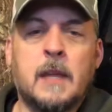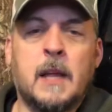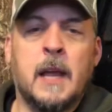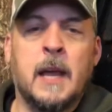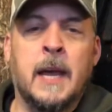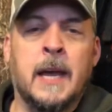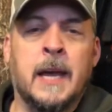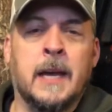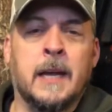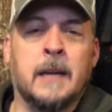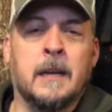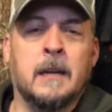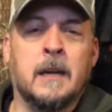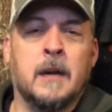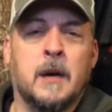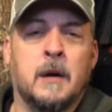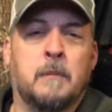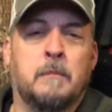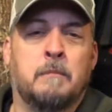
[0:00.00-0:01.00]
And
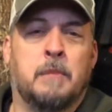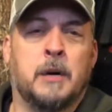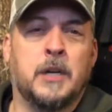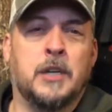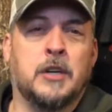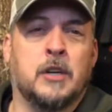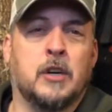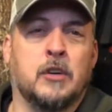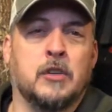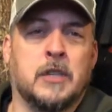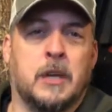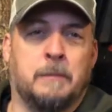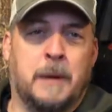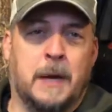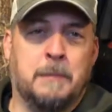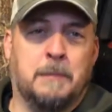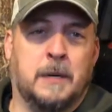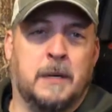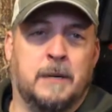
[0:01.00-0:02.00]
put your goals on
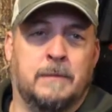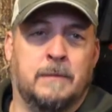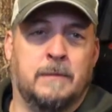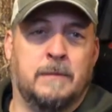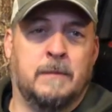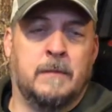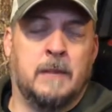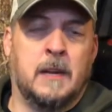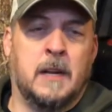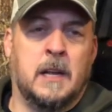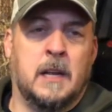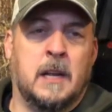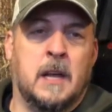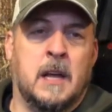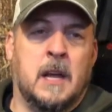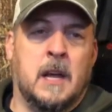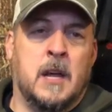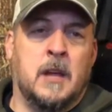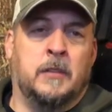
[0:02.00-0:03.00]
paper.
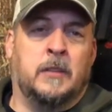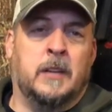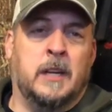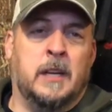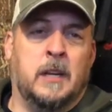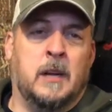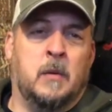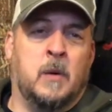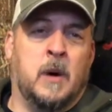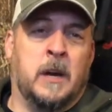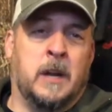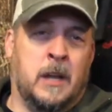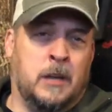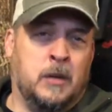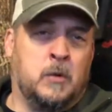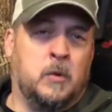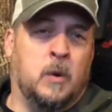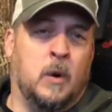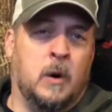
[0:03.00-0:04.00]
See,
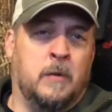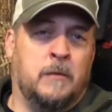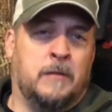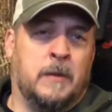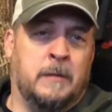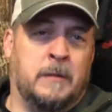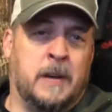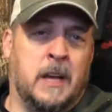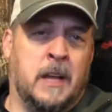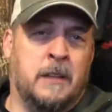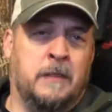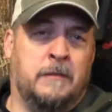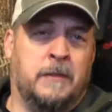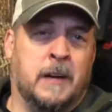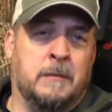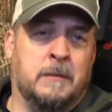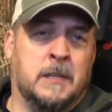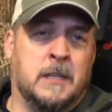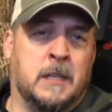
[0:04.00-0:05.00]
another quote from another
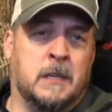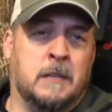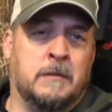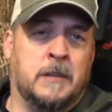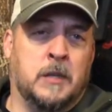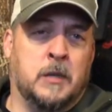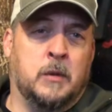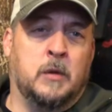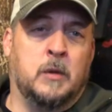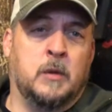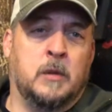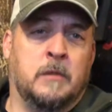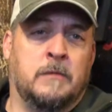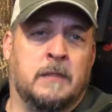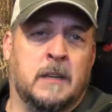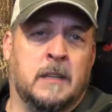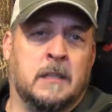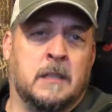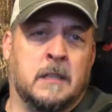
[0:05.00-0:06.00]
famous individual who was
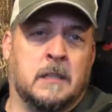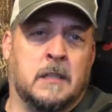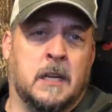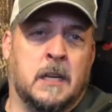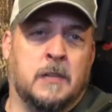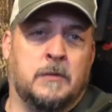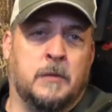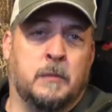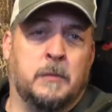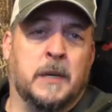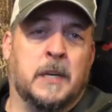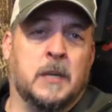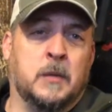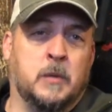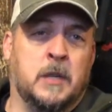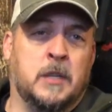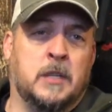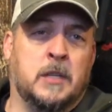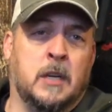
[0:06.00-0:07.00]
very successful, because
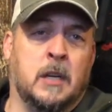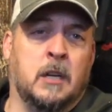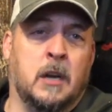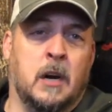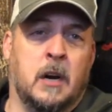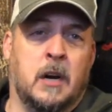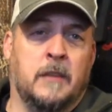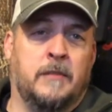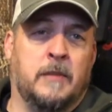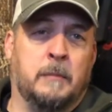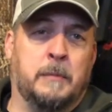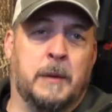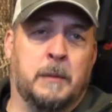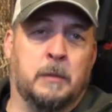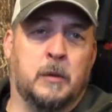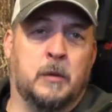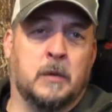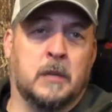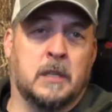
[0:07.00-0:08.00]
we should learn from
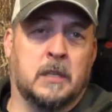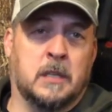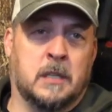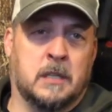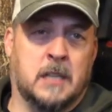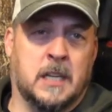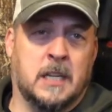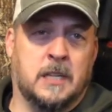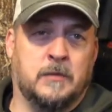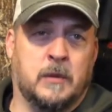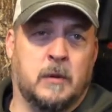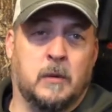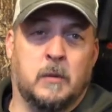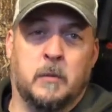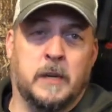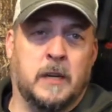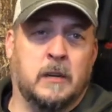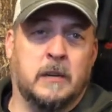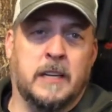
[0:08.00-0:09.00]
people who are successful.
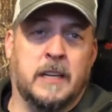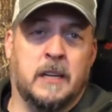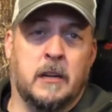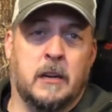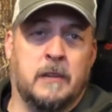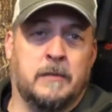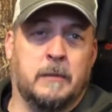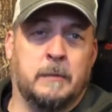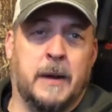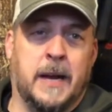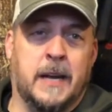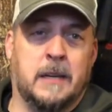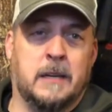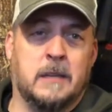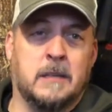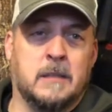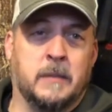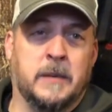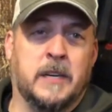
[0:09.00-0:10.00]
We don't need to learn from
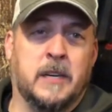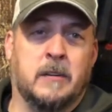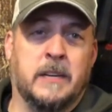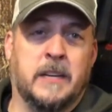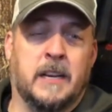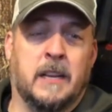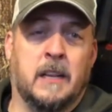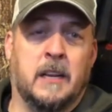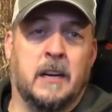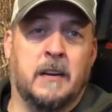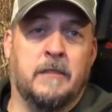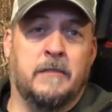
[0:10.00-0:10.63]
haters. We don't need to